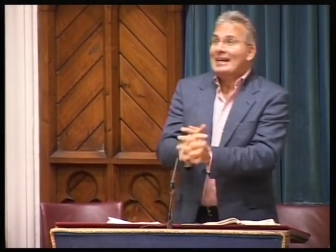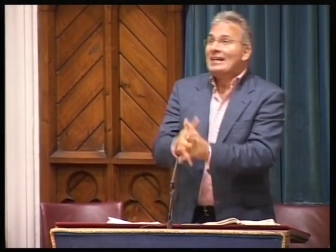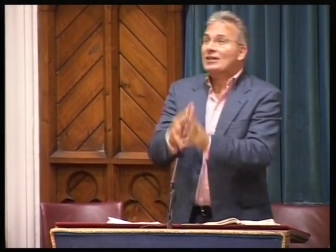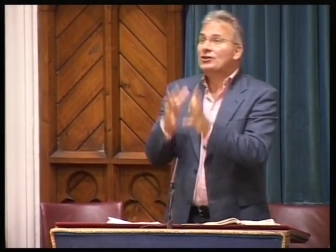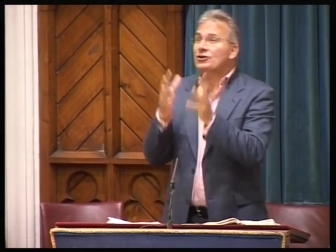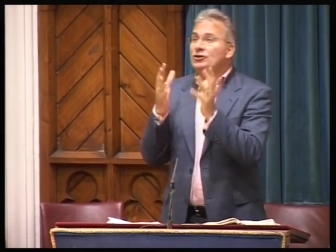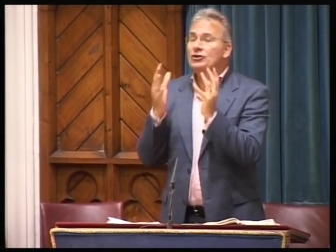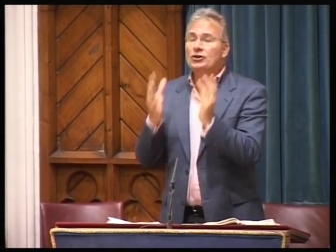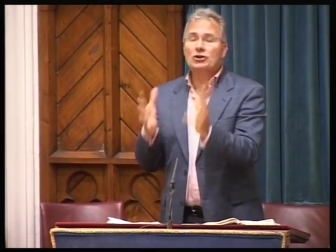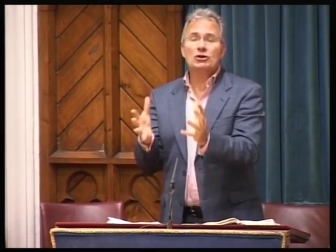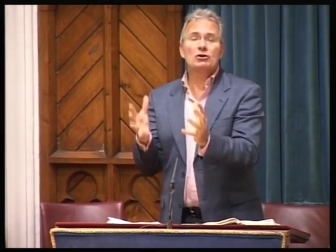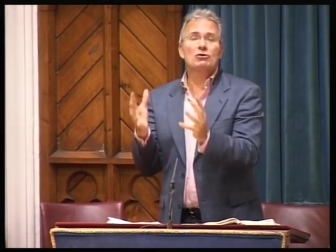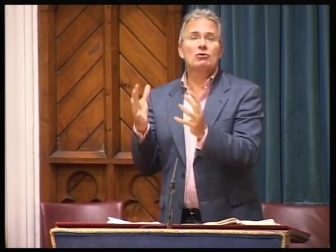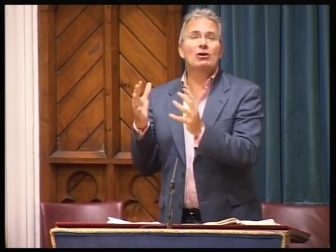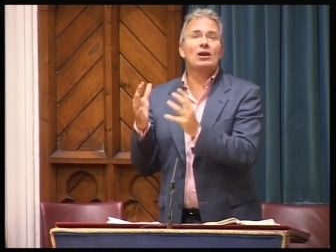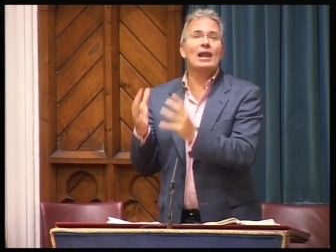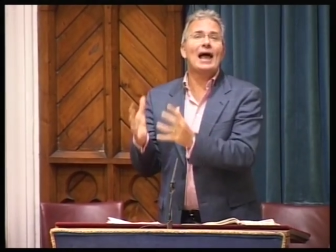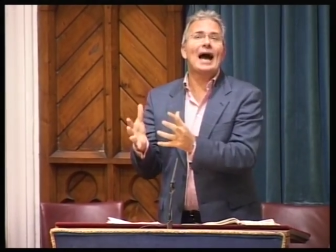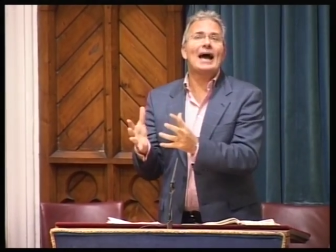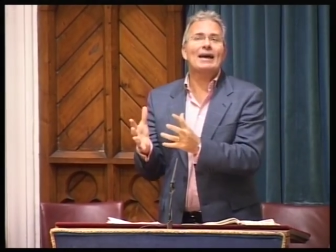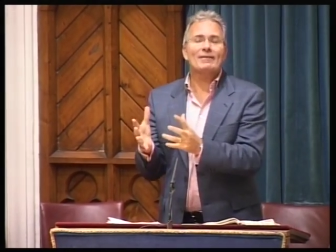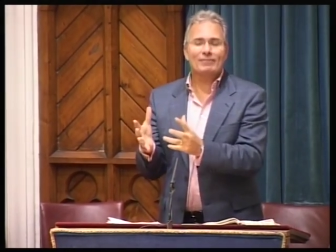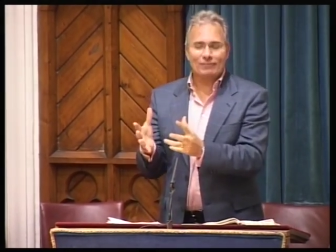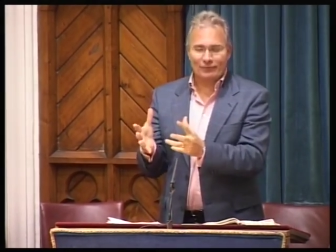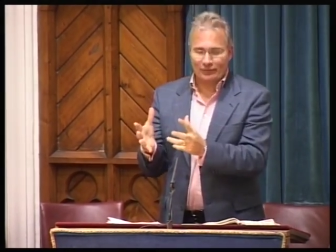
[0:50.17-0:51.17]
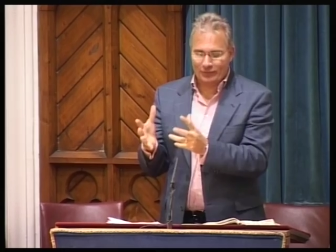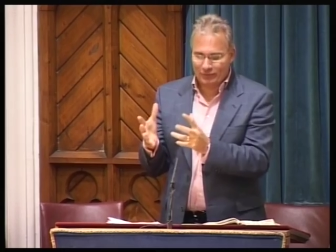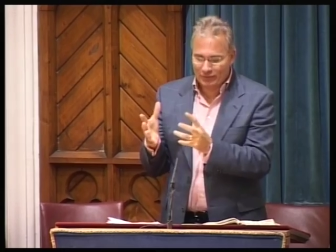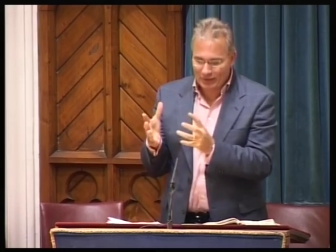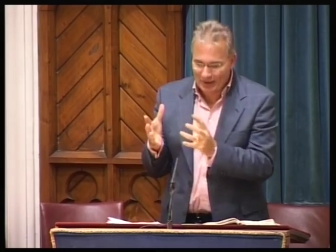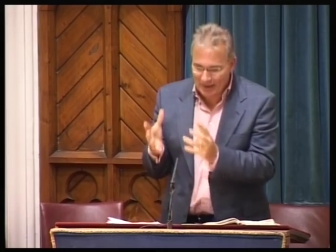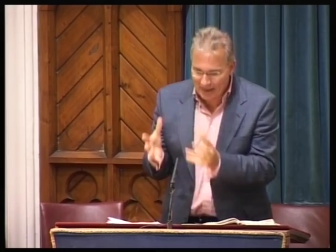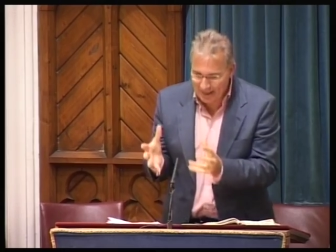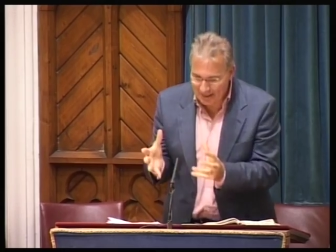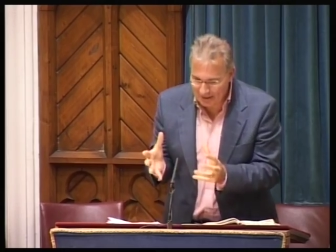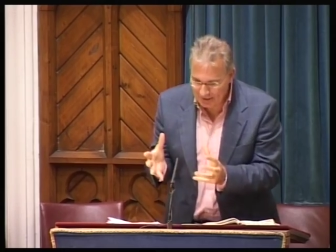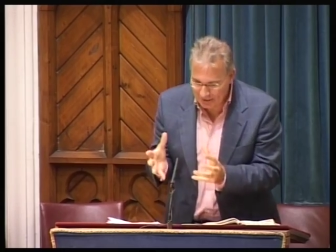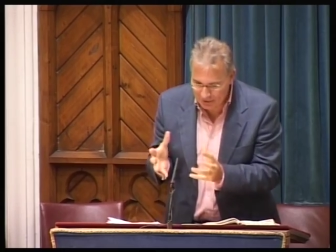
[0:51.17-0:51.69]
new life
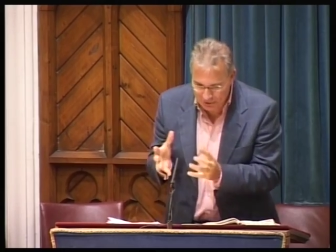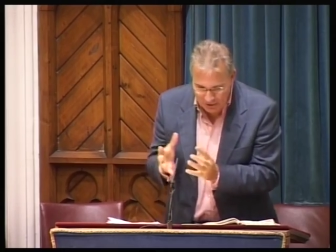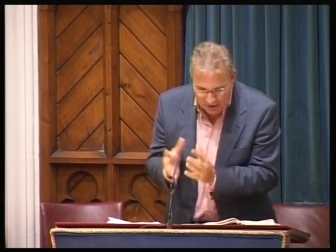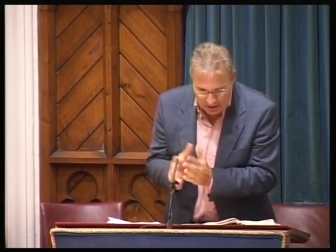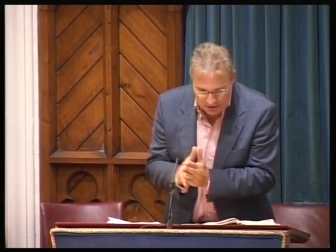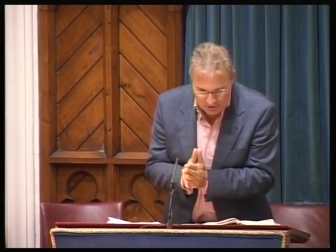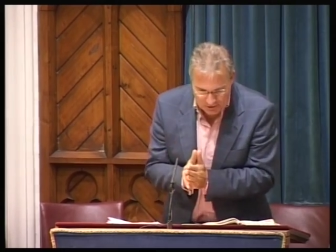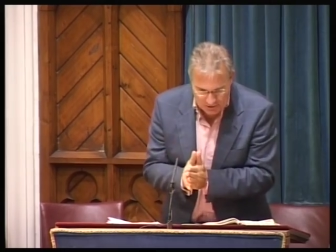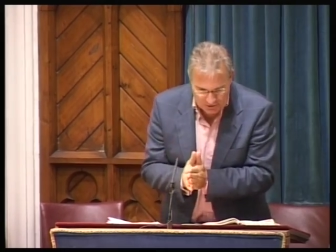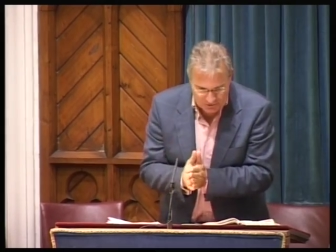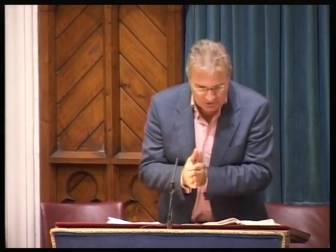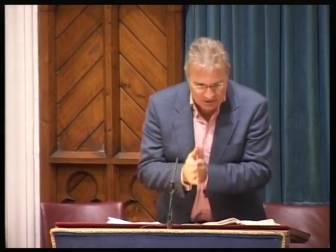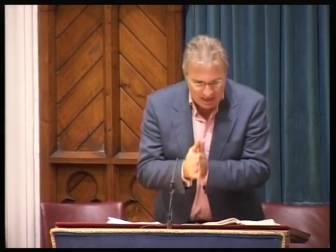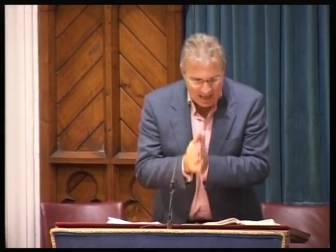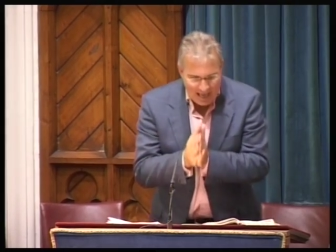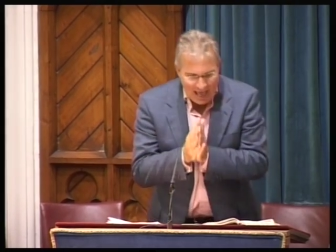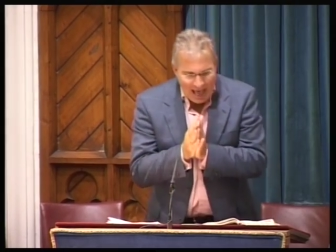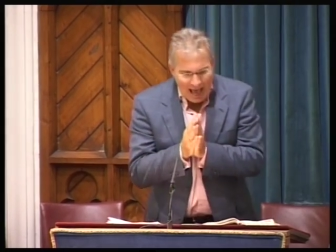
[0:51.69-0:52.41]
in Jesus.